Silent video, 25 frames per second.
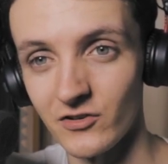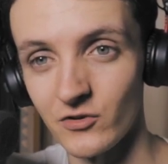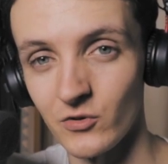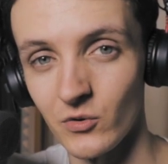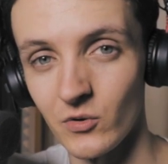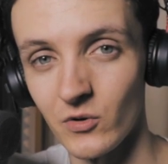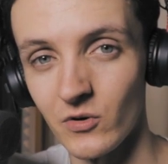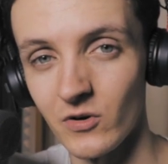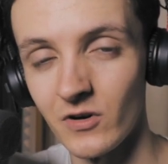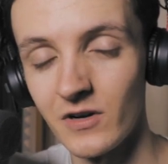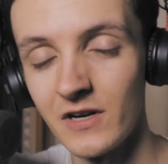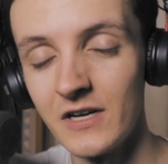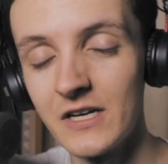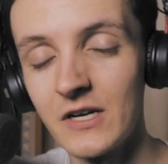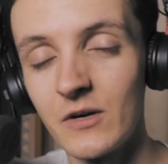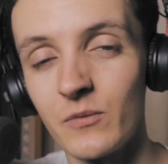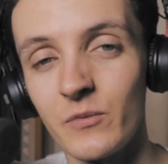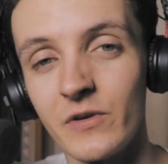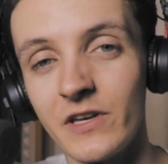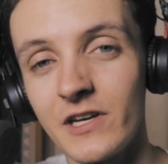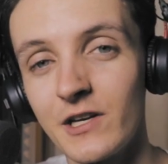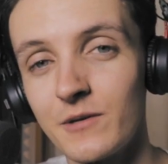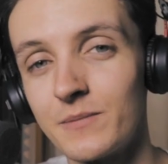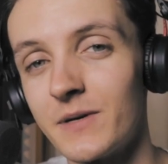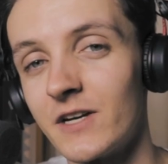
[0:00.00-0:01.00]
store,
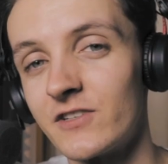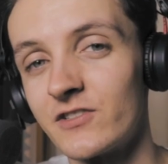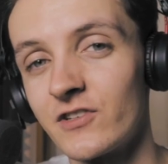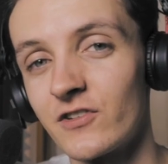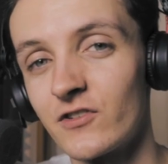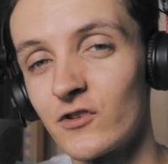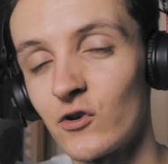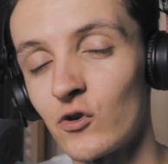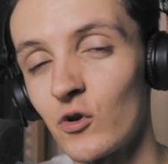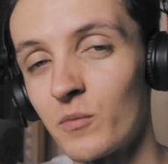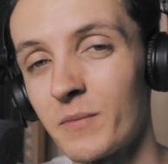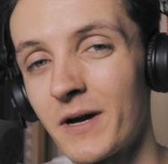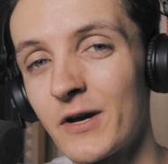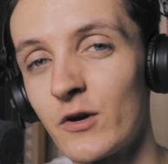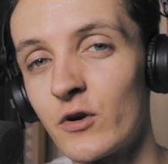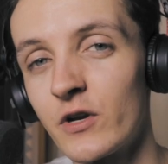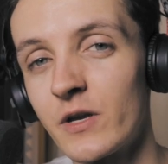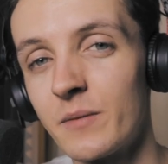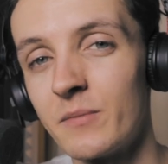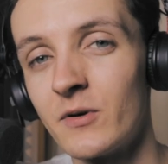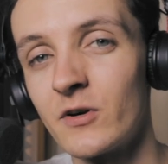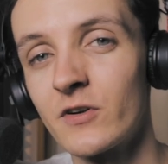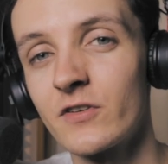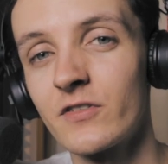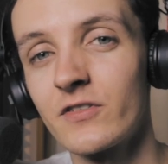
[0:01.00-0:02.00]
where you can purchase all of my
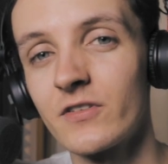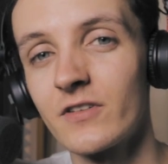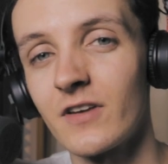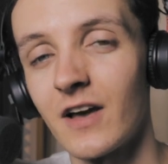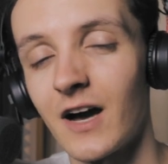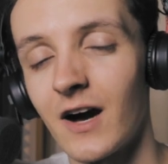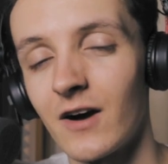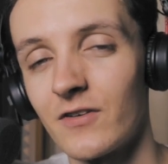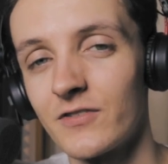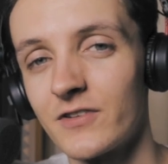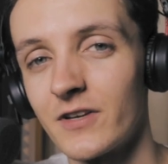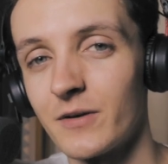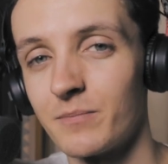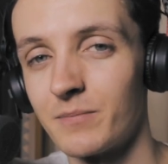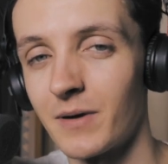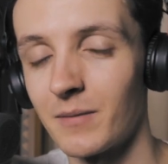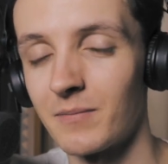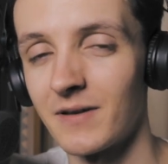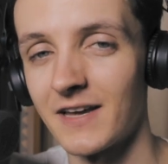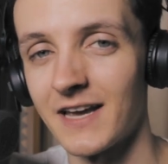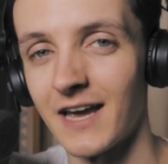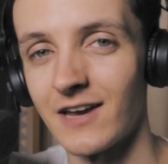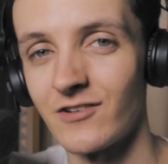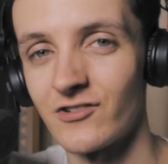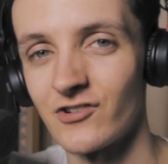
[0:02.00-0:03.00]
audiobooks after
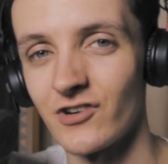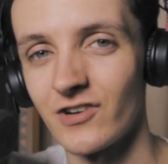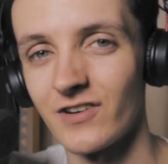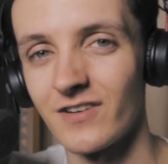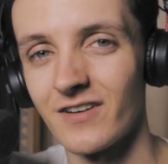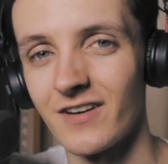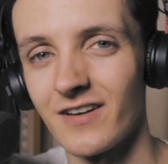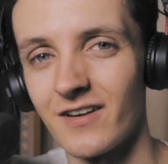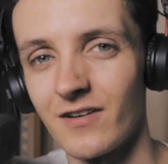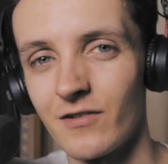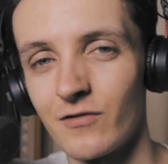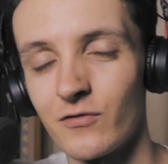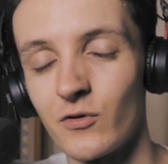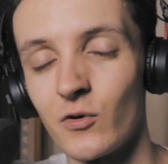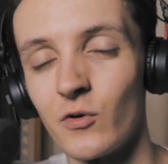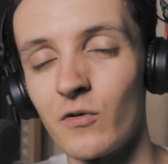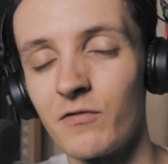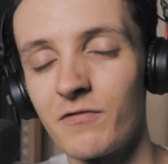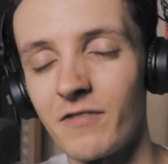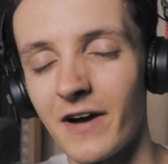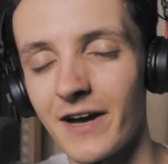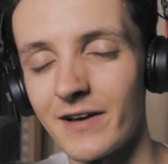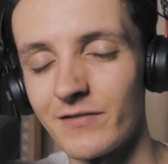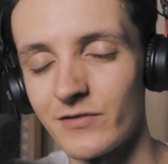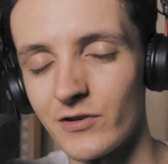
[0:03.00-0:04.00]
publication
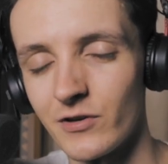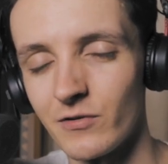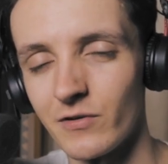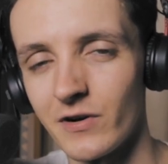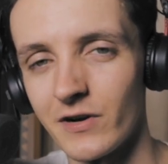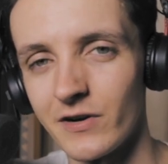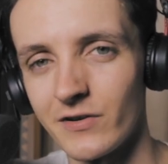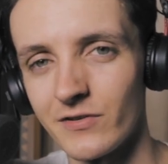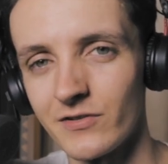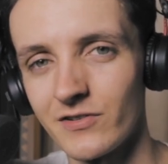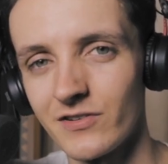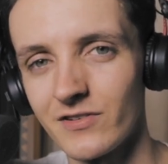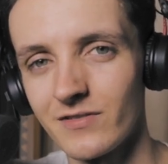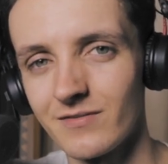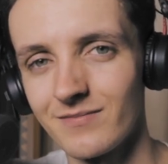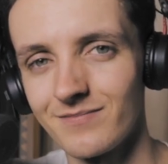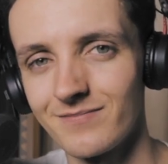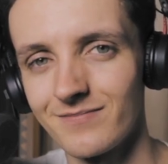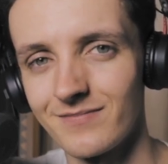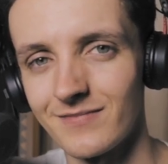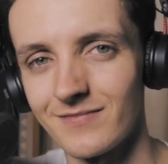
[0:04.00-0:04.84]
for €5.